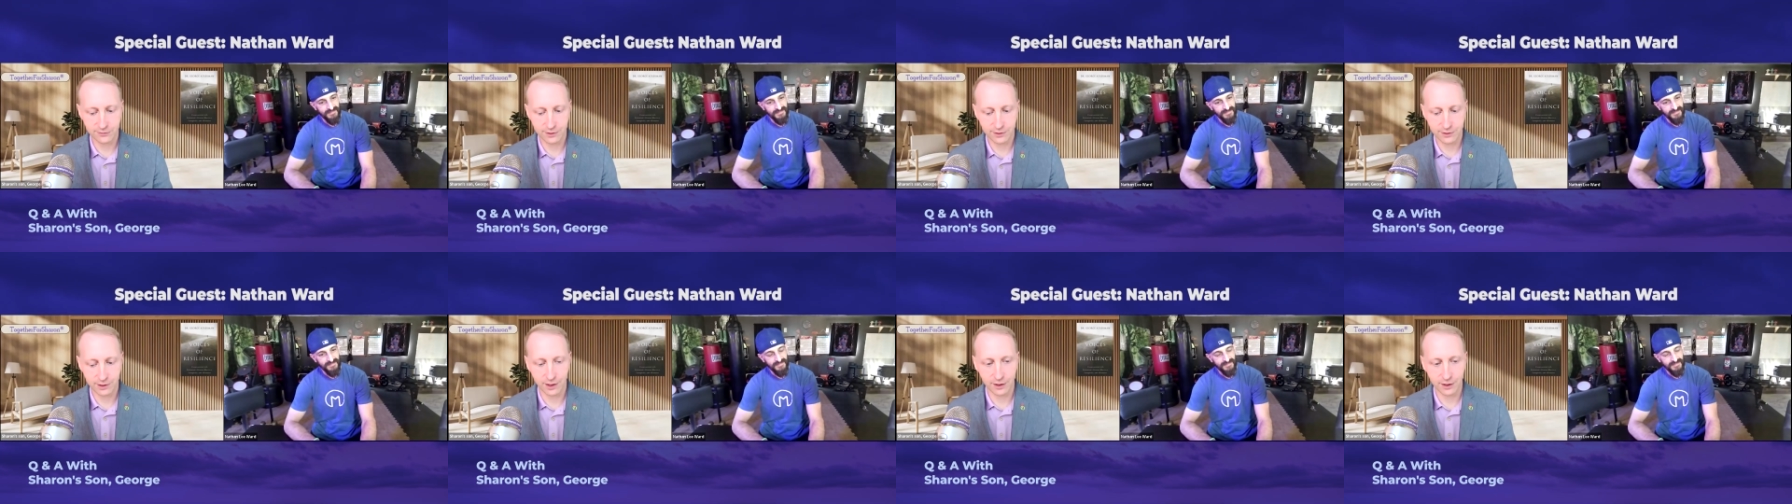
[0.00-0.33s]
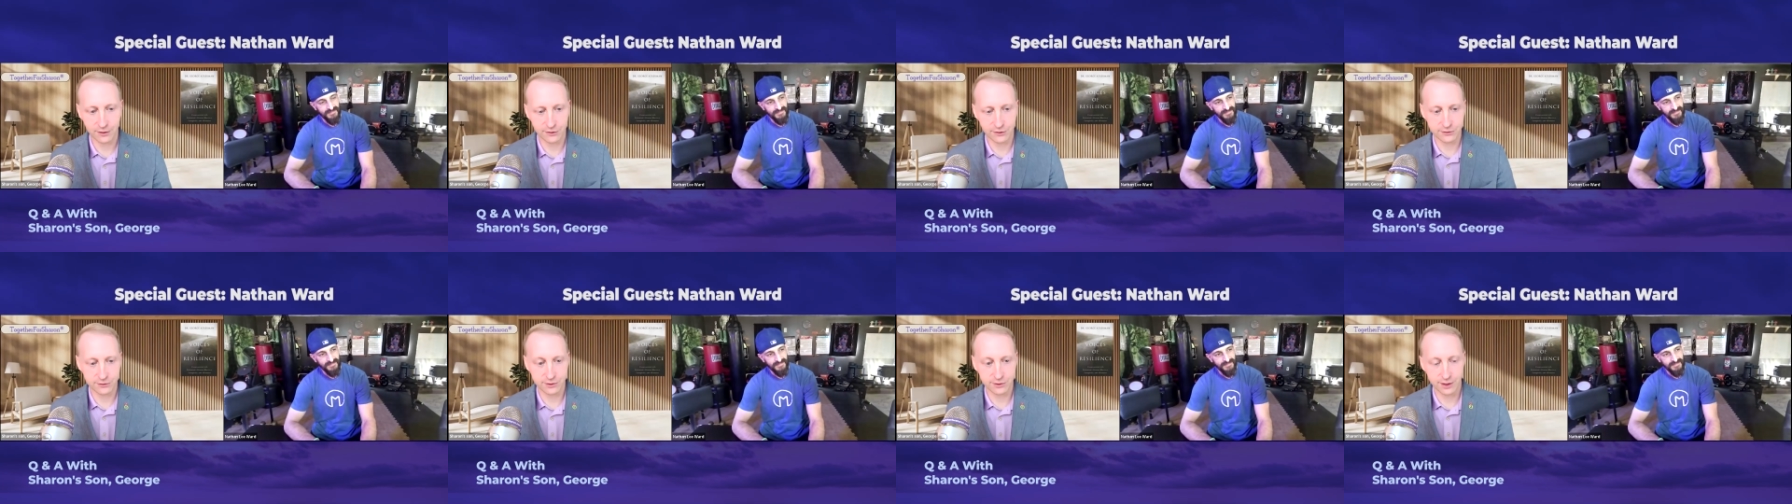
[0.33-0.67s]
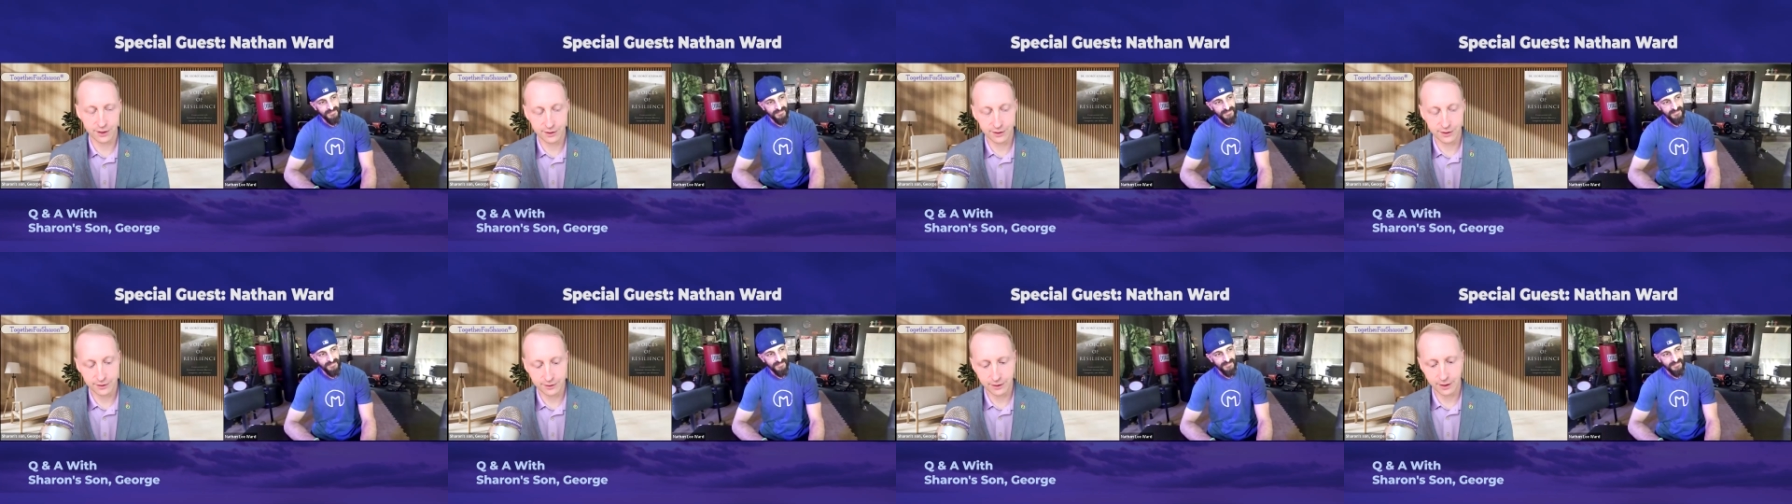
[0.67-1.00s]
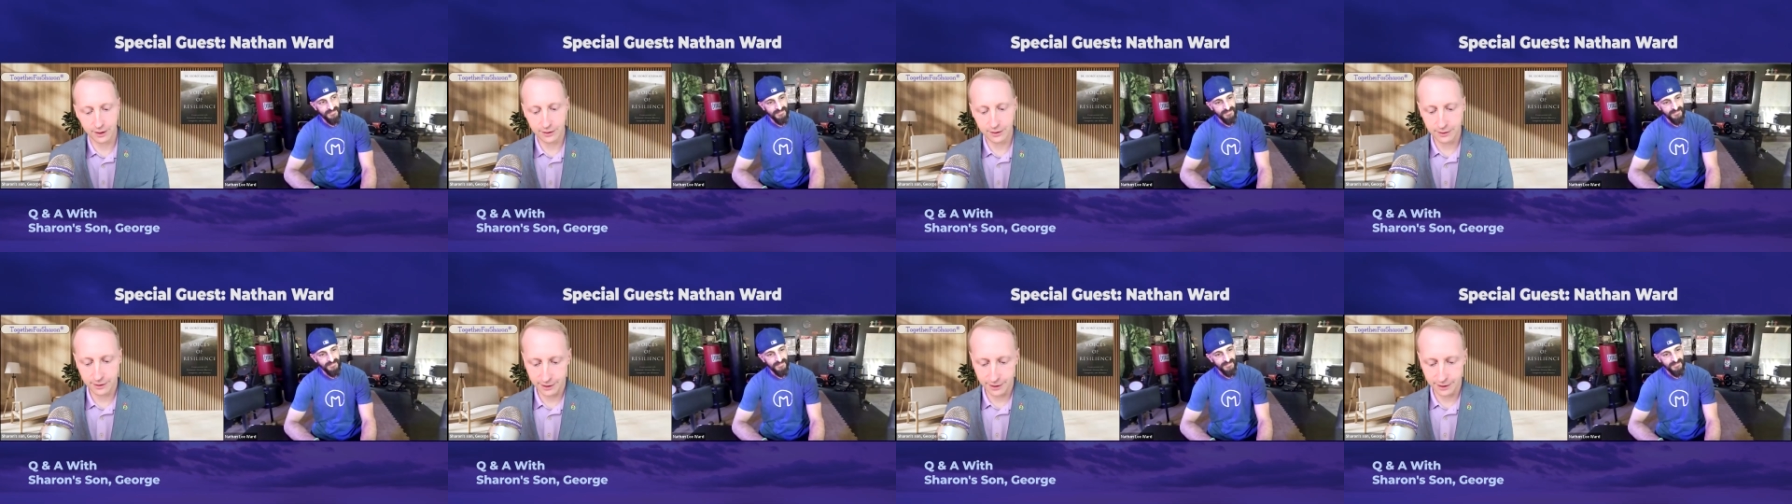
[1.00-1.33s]

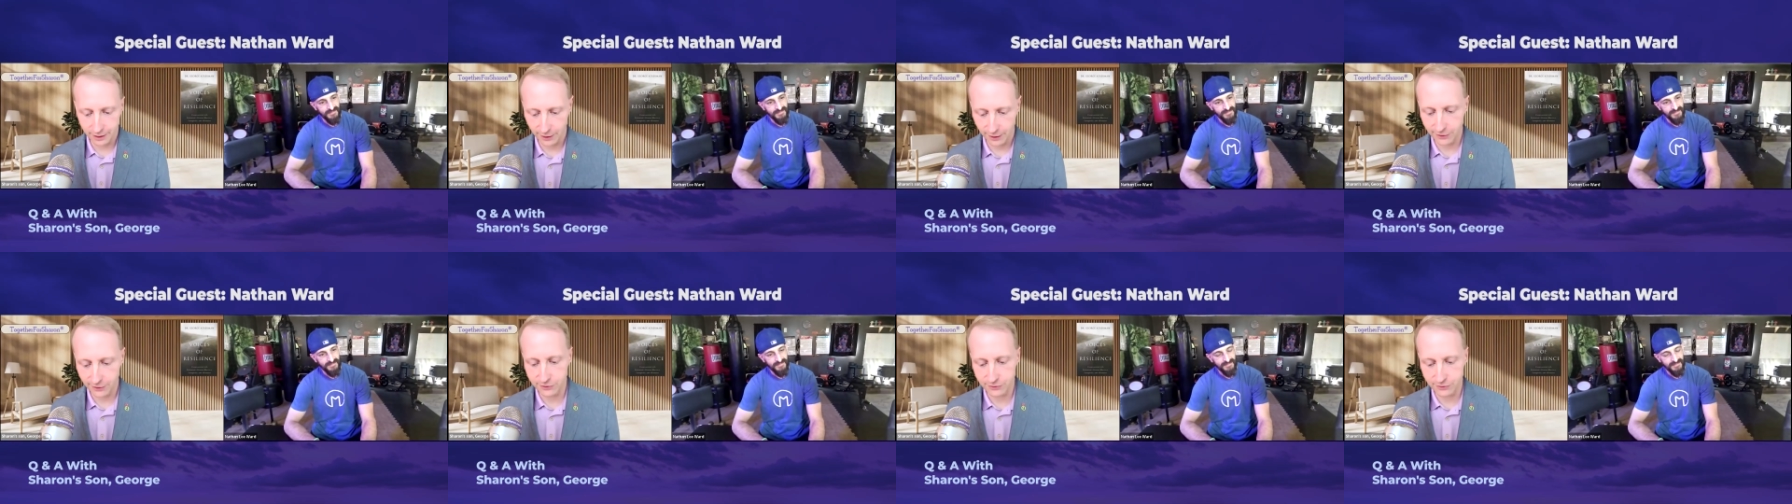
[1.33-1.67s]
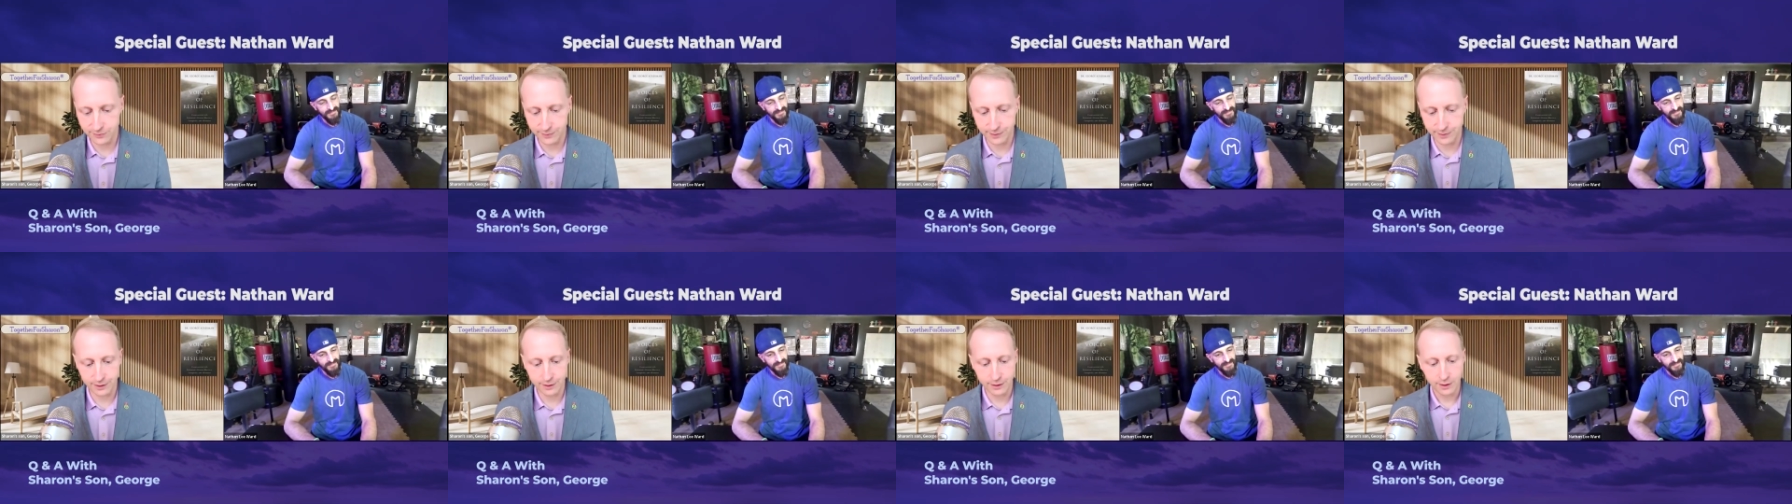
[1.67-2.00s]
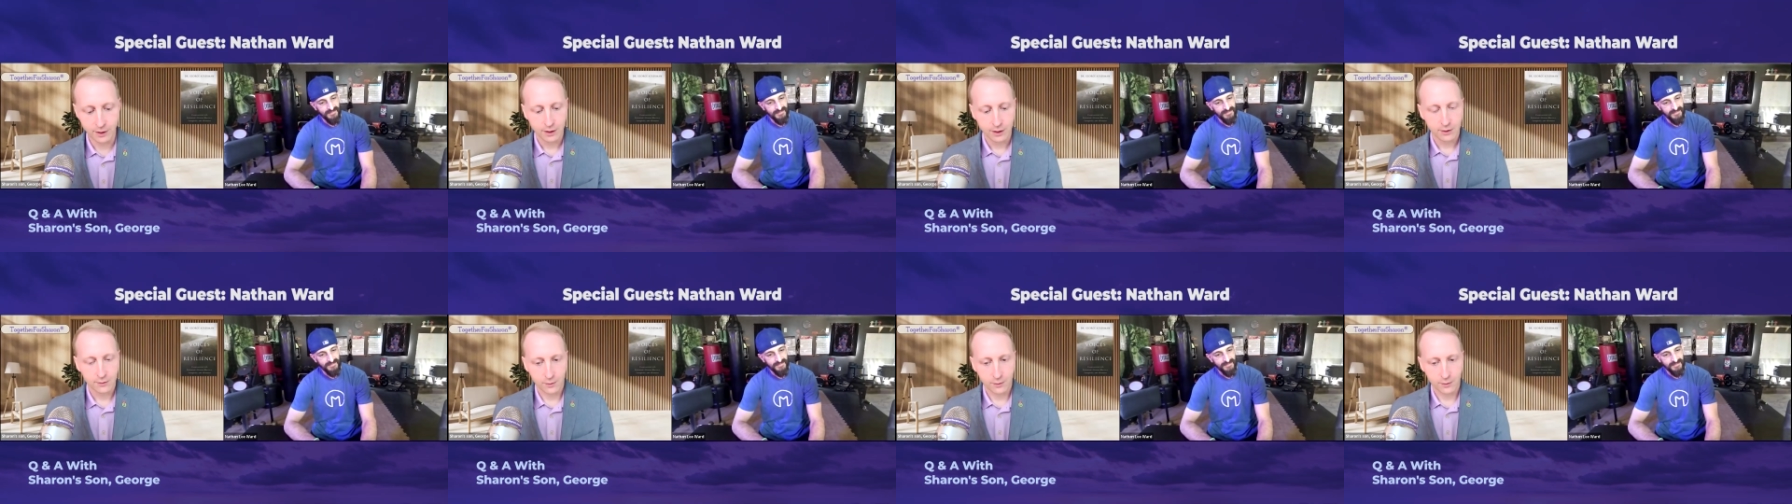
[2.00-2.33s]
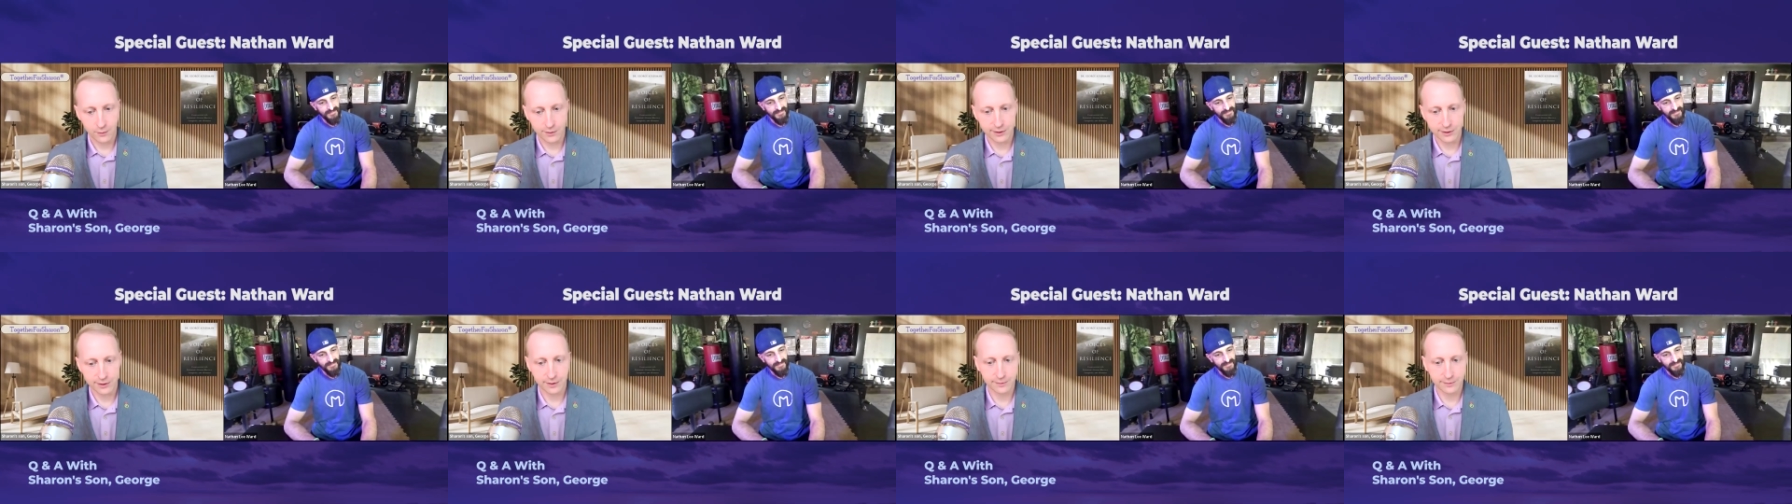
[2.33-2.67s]
encouragement, what
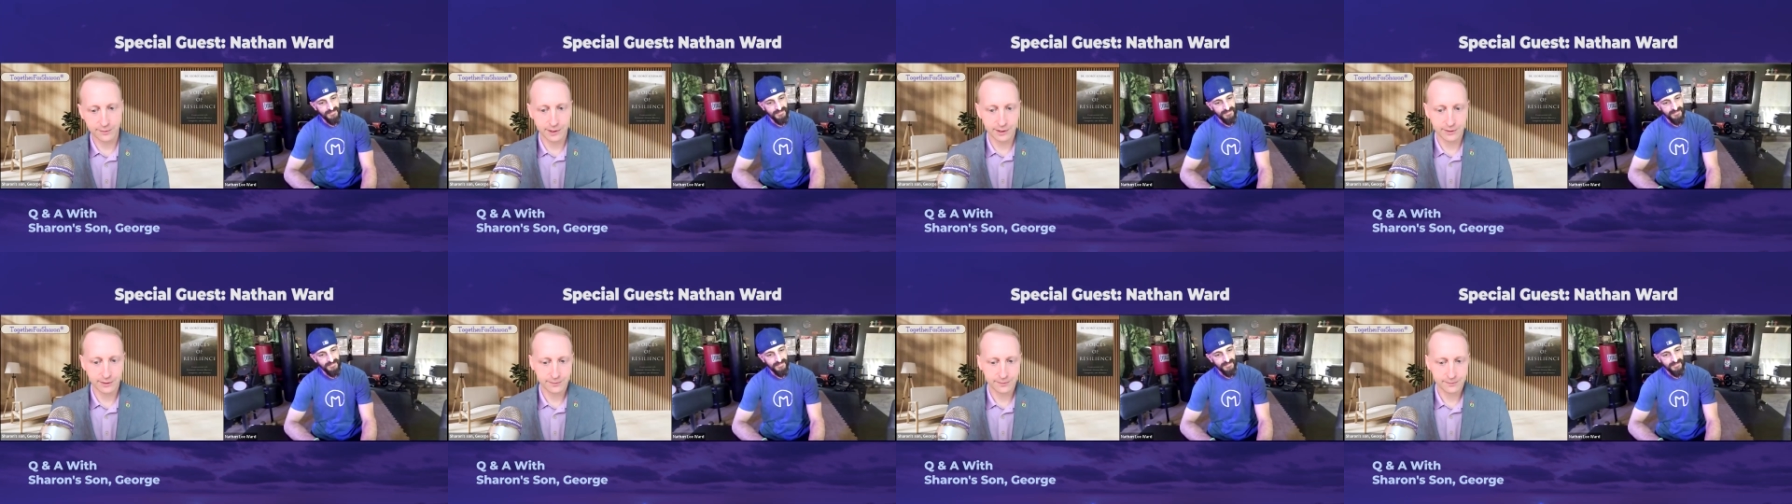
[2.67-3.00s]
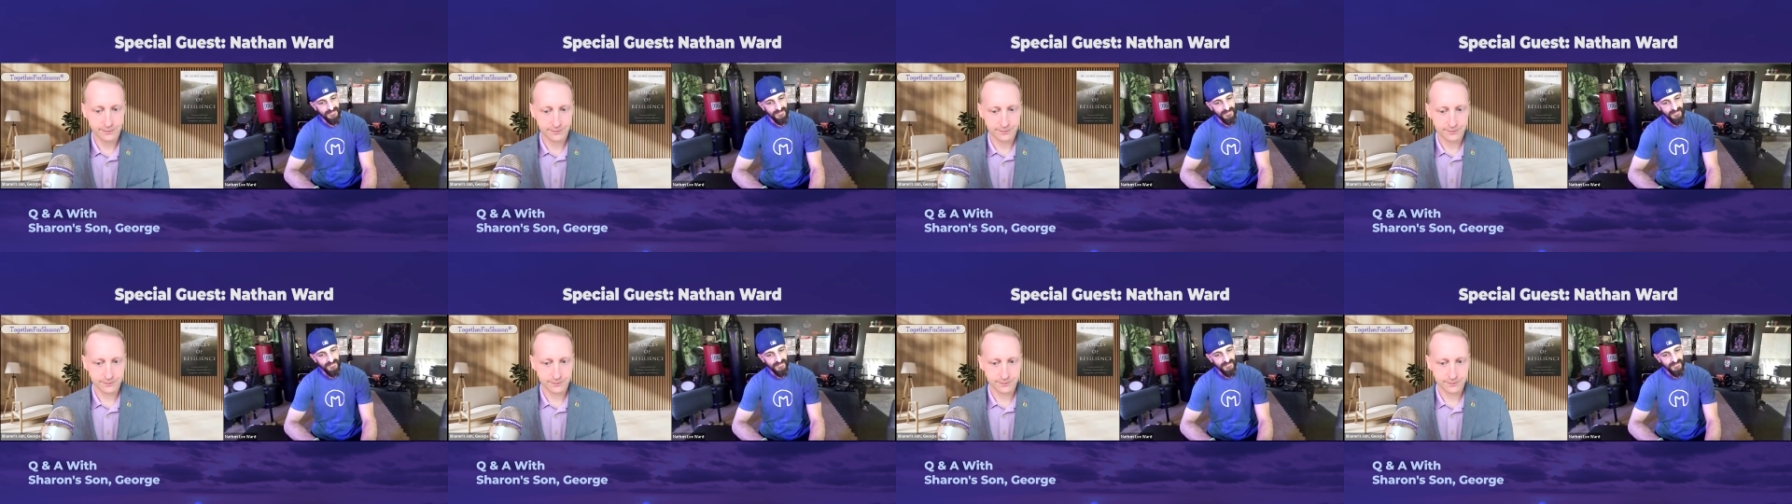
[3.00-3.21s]
would they be?